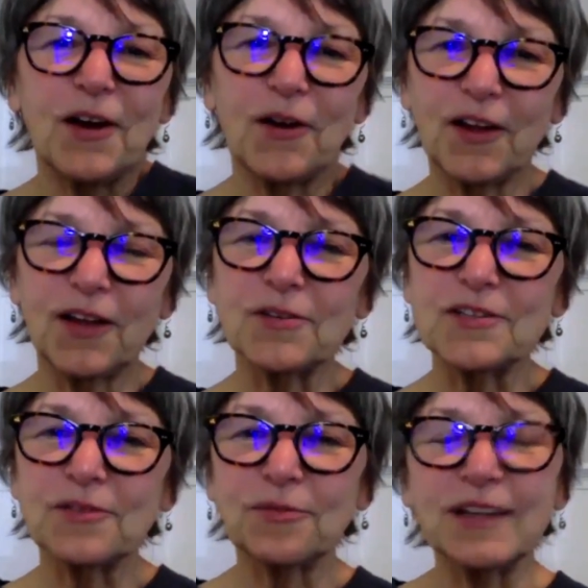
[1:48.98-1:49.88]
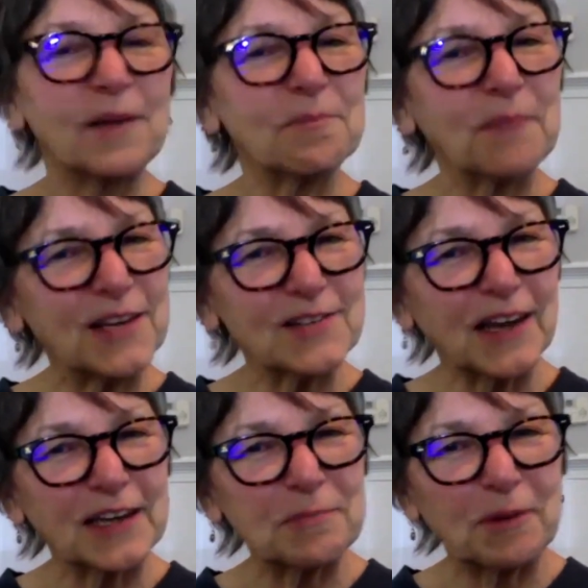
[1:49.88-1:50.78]
It was a really
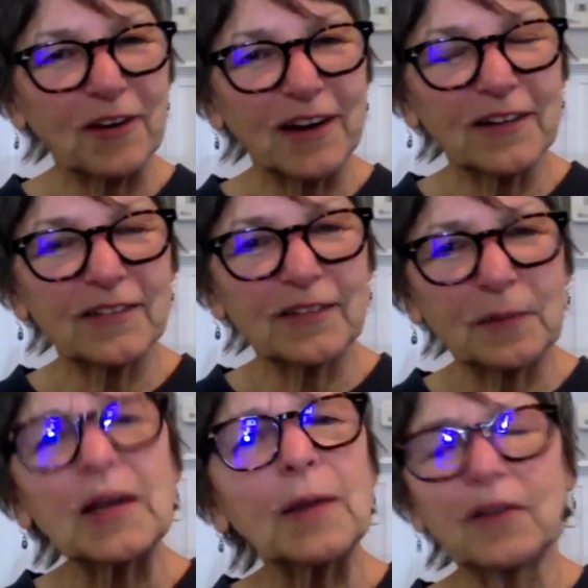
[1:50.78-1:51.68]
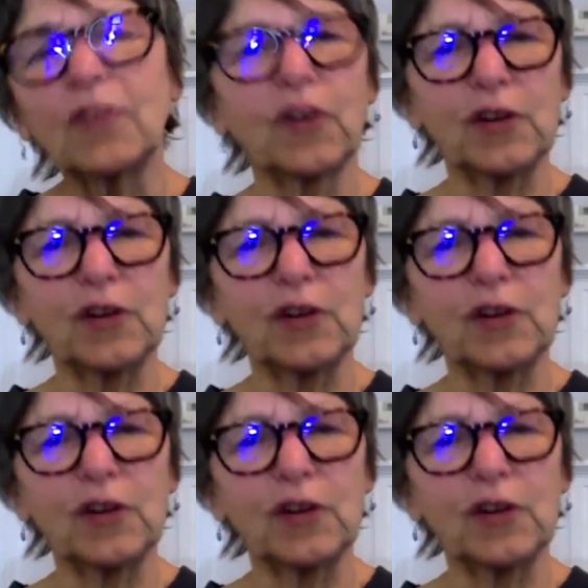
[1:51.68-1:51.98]
amazing experience. Sometimes it's very